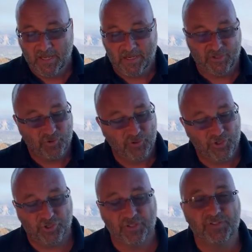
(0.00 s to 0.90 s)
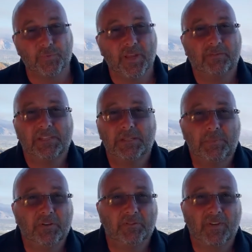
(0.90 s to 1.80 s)
And as Christians, we have the
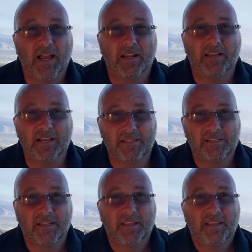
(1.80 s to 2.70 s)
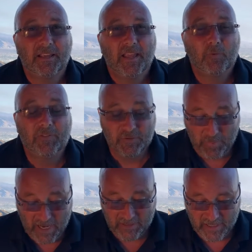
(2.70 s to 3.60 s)
Spirit of God in us. We have to
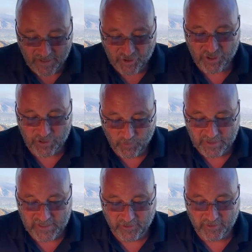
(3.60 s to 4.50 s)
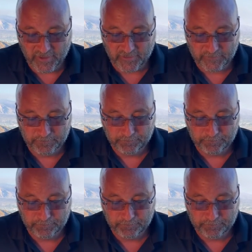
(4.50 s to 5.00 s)
pay attention to what's out there.